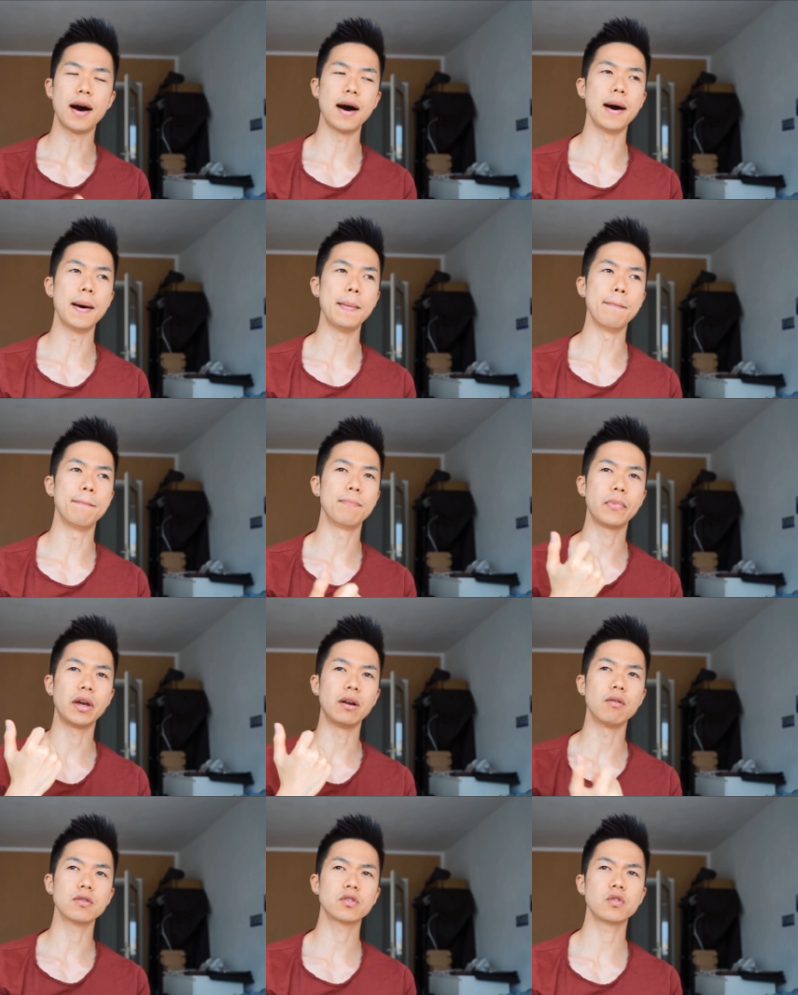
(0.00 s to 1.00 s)
um,
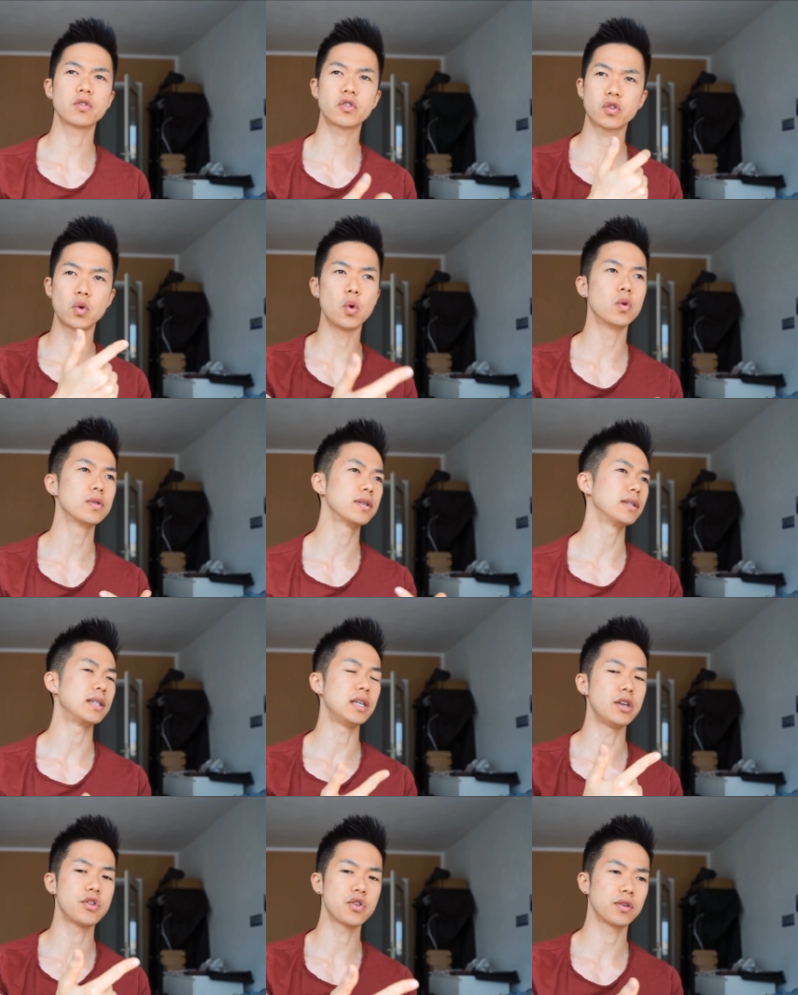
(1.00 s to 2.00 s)
and also schools and
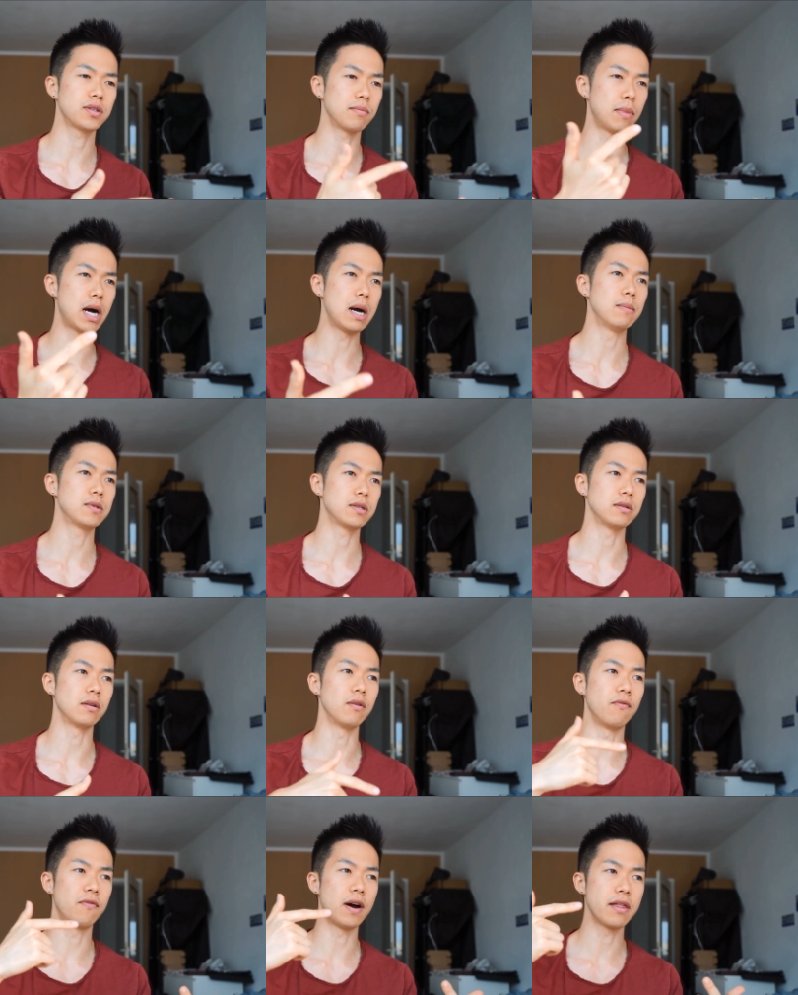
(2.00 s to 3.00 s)
teachers, moms, you
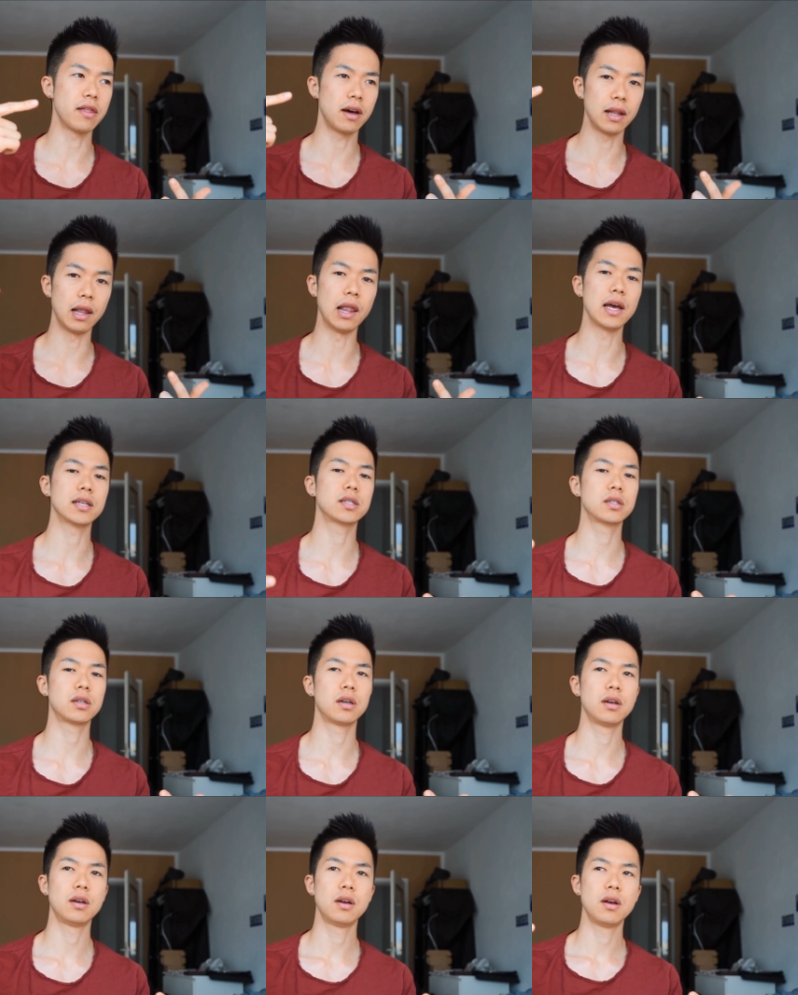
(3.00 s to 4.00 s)
know, father less